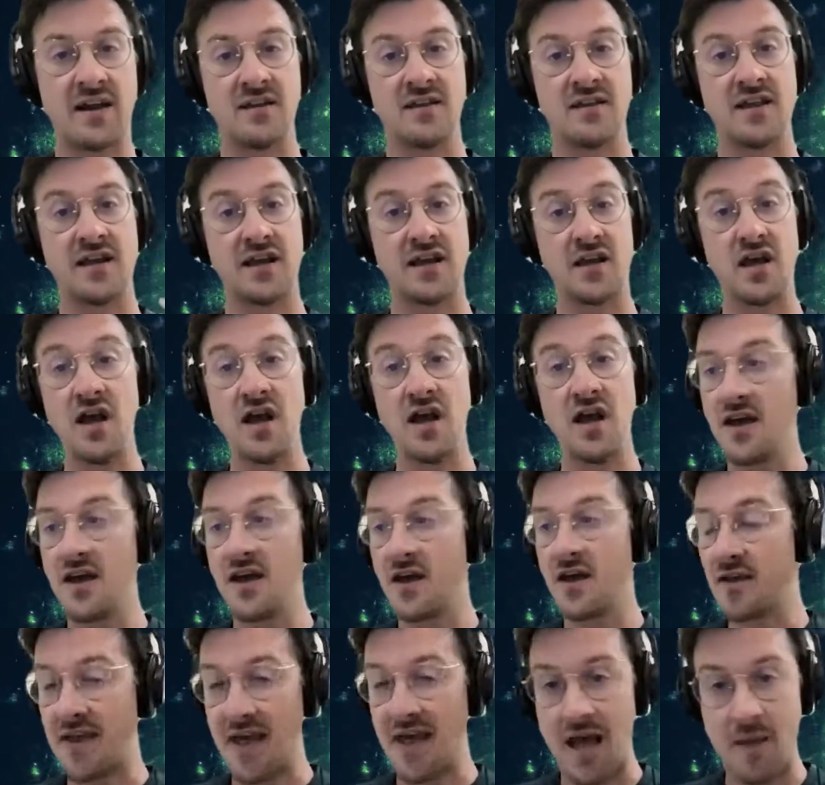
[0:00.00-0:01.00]
And like
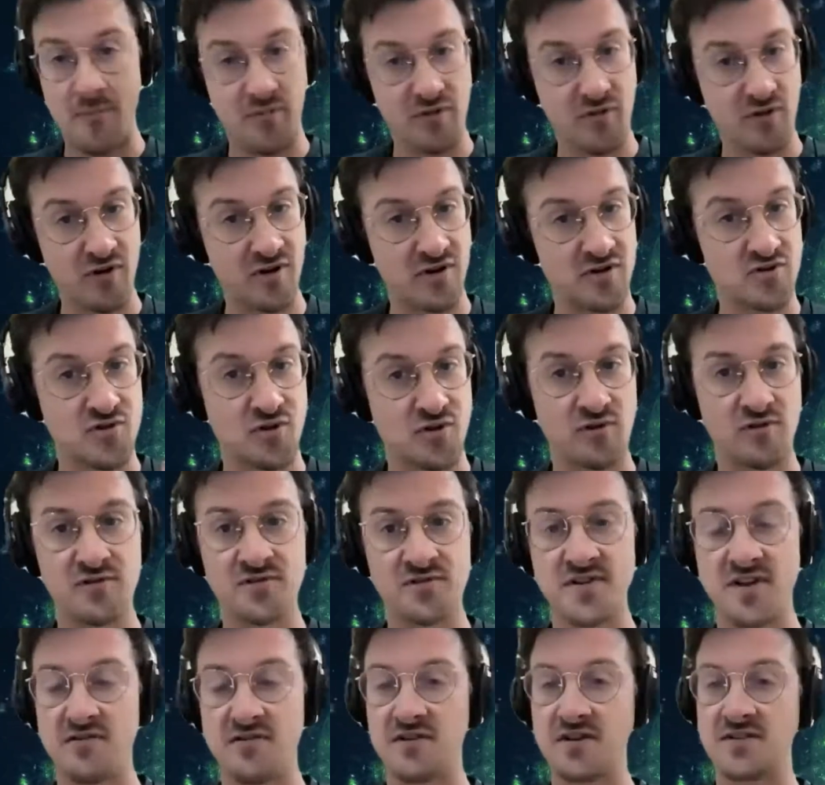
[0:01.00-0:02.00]
capital control
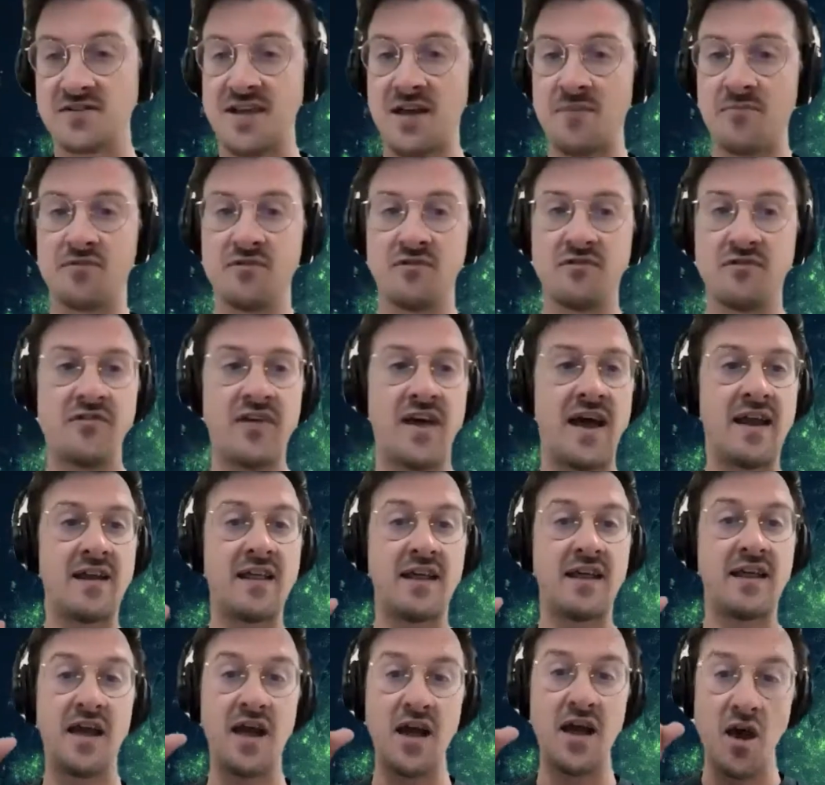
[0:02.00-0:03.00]
is another example of that.
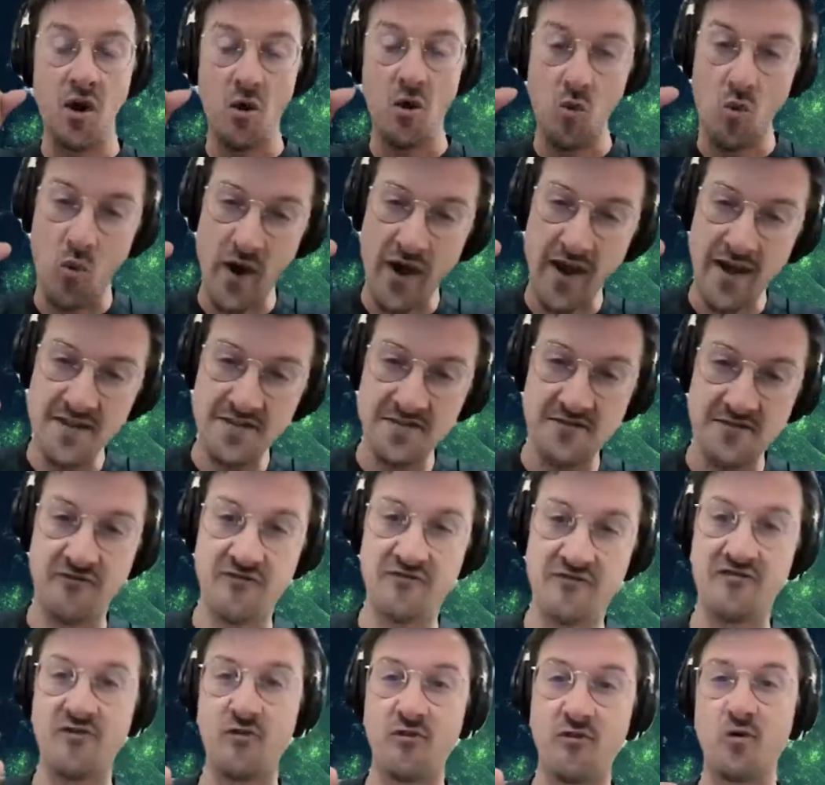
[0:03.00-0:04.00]
Like ways of
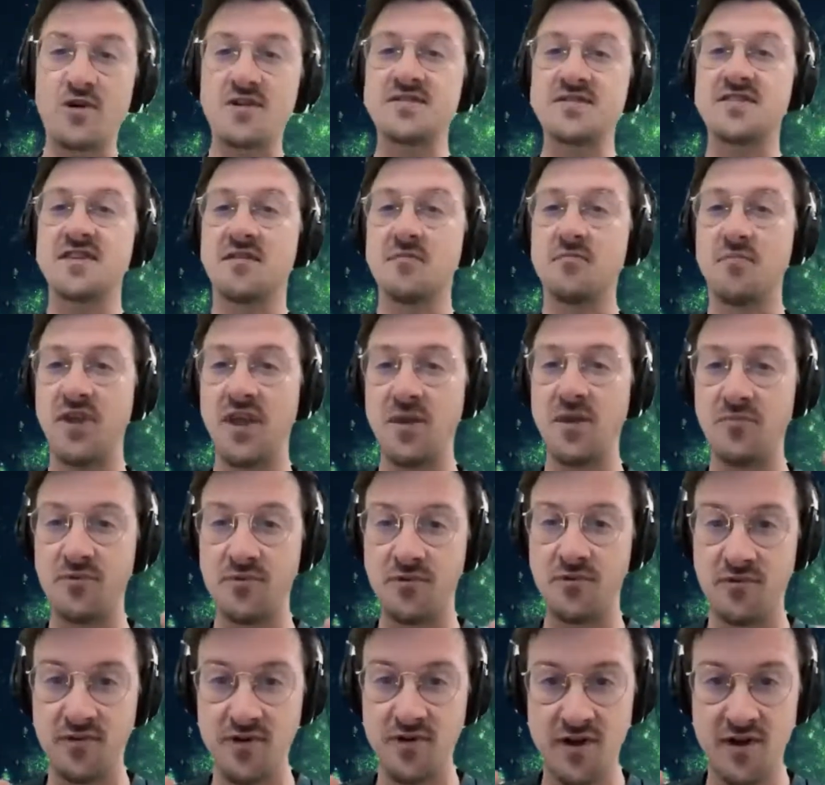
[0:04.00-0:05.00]
forcing
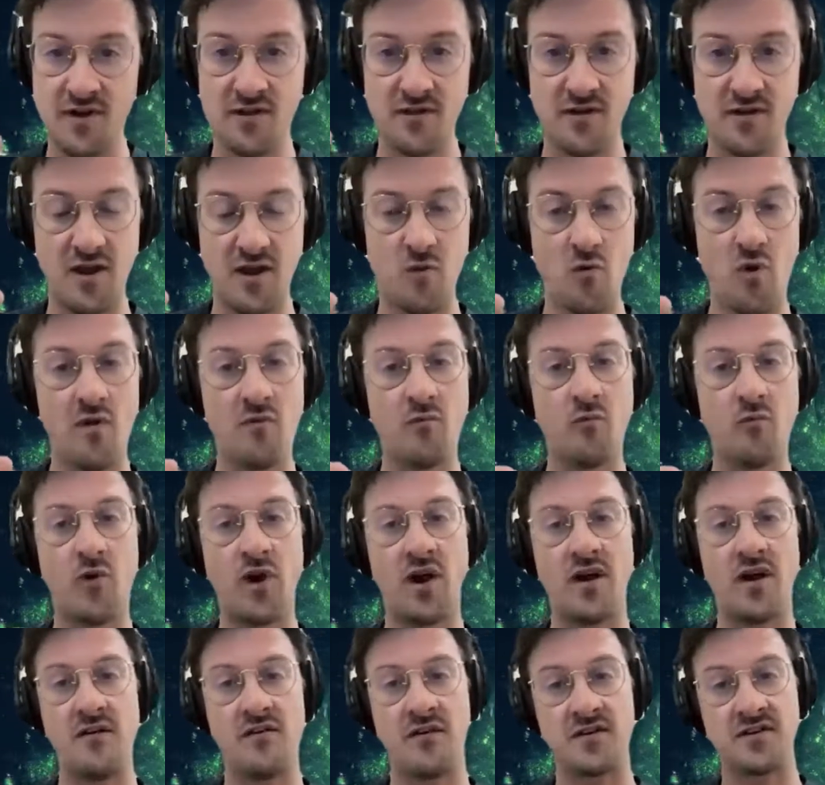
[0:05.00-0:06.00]
people in one way
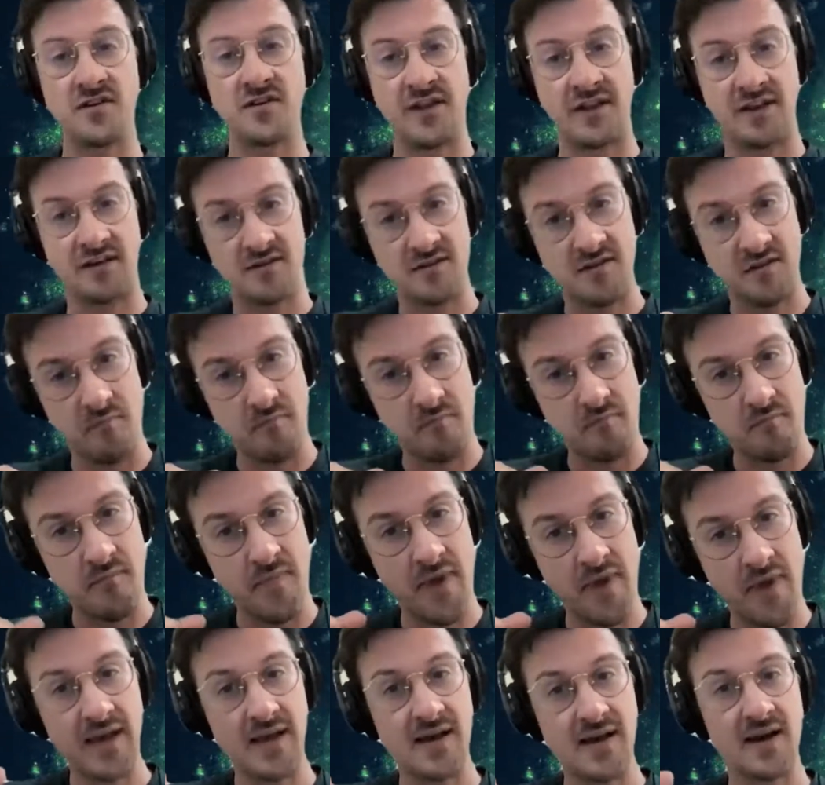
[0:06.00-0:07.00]
or another to
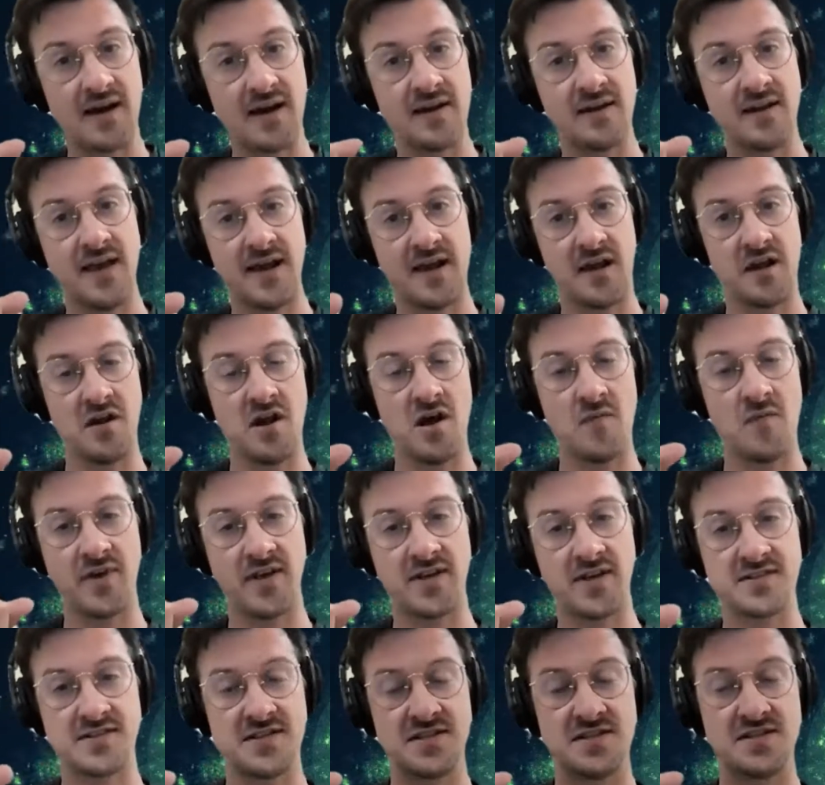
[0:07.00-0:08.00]
make an
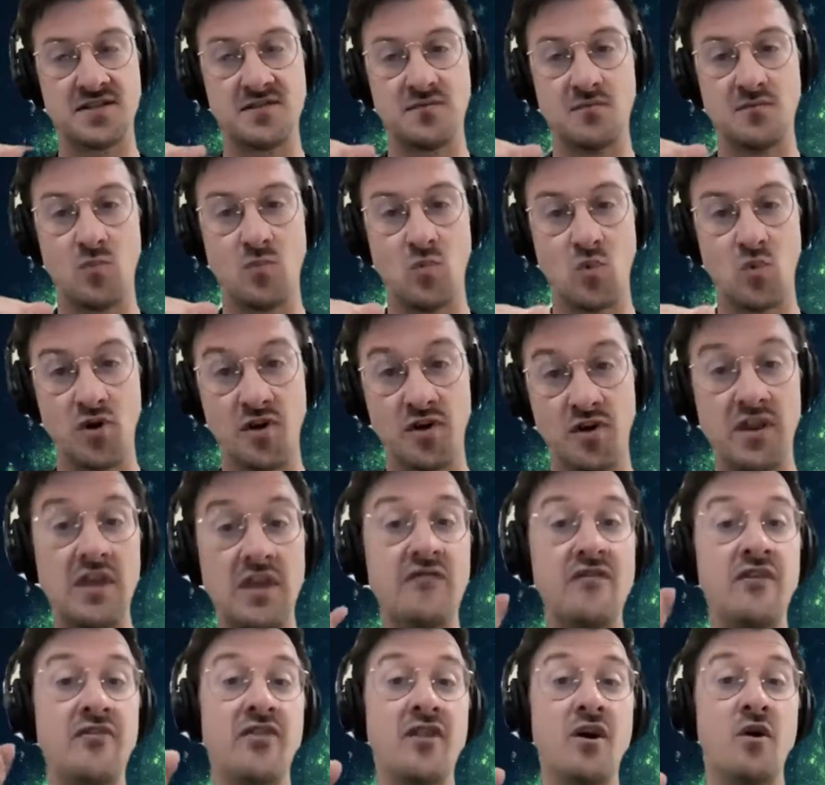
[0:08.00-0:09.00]
economic system work,
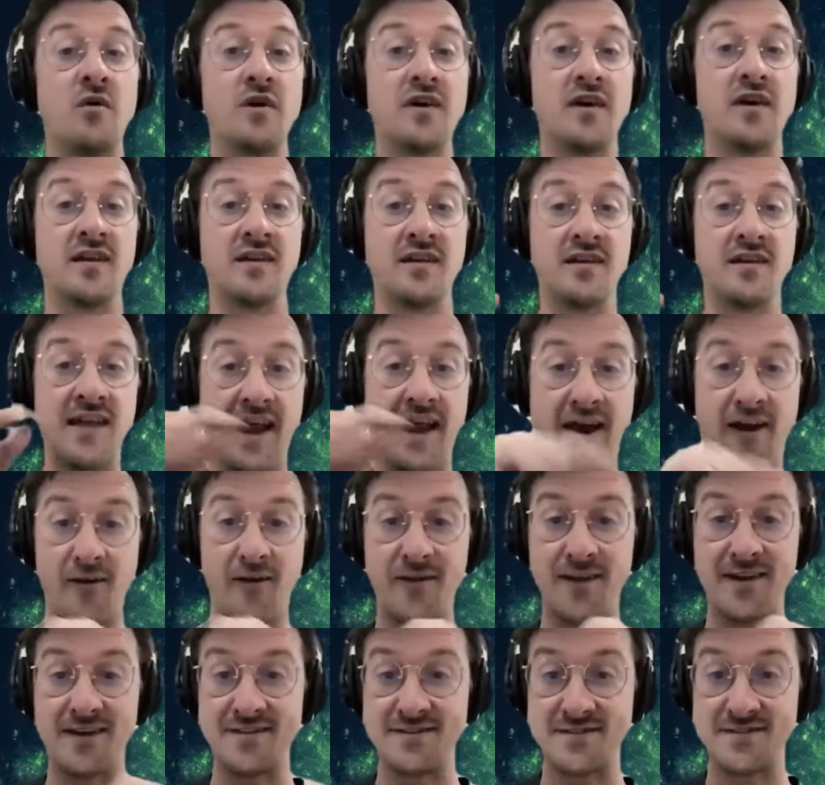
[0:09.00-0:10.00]
even though it
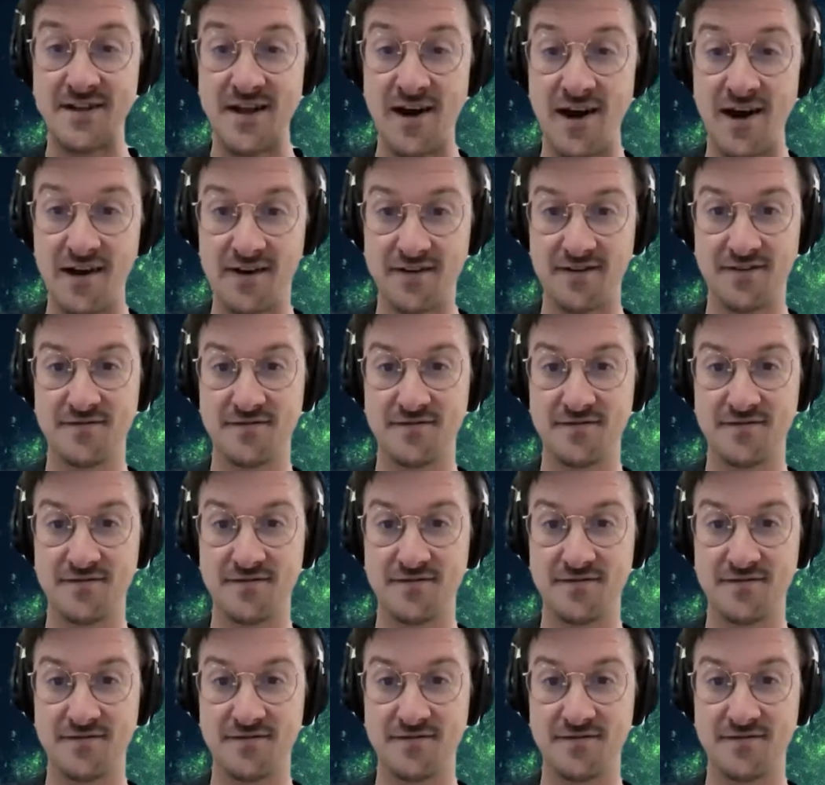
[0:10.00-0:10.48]
inherently does not,